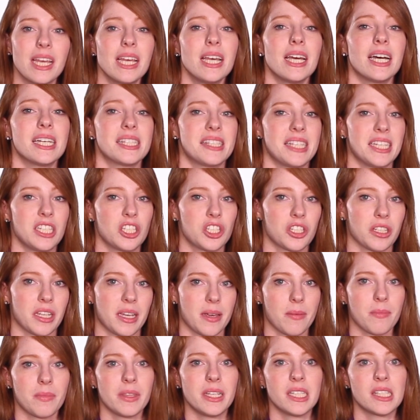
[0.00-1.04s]
Essentially,
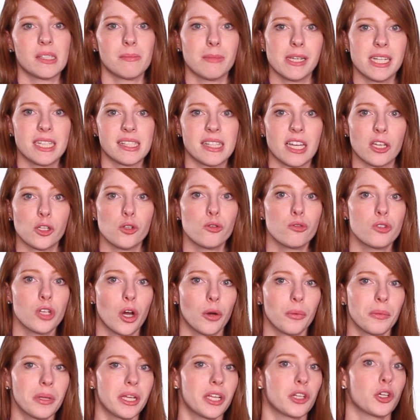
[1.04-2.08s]
this means that you don't
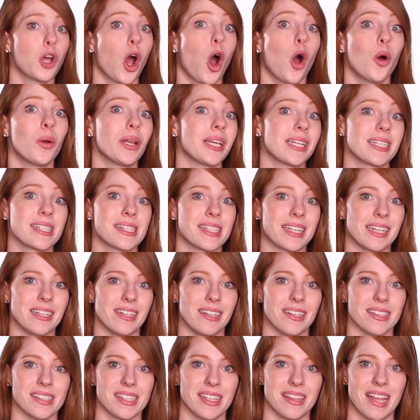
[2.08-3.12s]
need coding
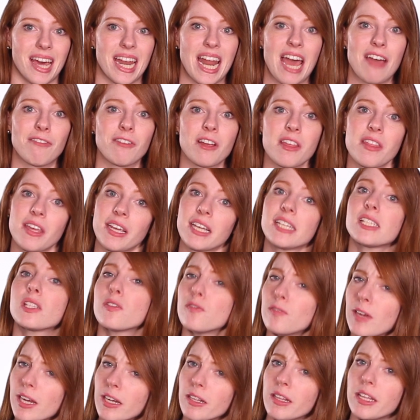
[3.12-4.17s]
skills and that everything is
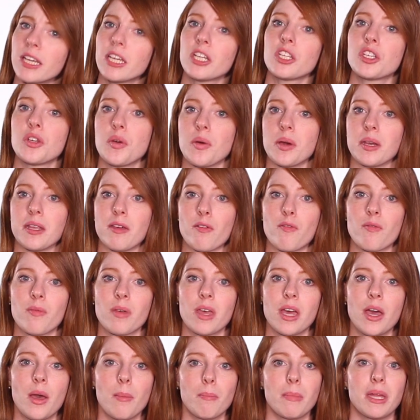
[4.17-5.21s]
fairly intuitive,
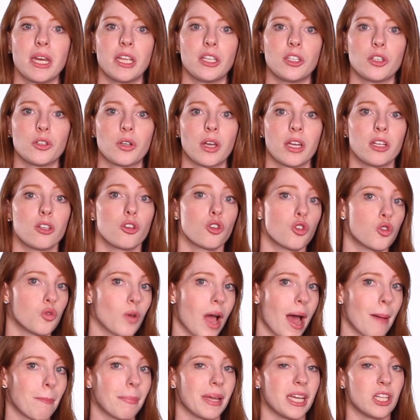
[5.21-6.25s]
meaning you can
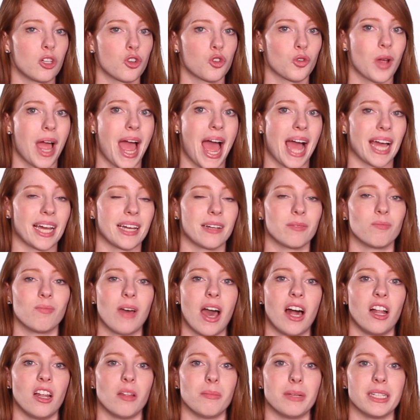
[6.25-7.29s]
drop and drag
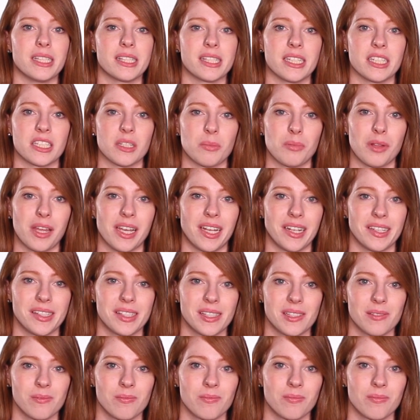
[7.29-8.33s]
elements into place.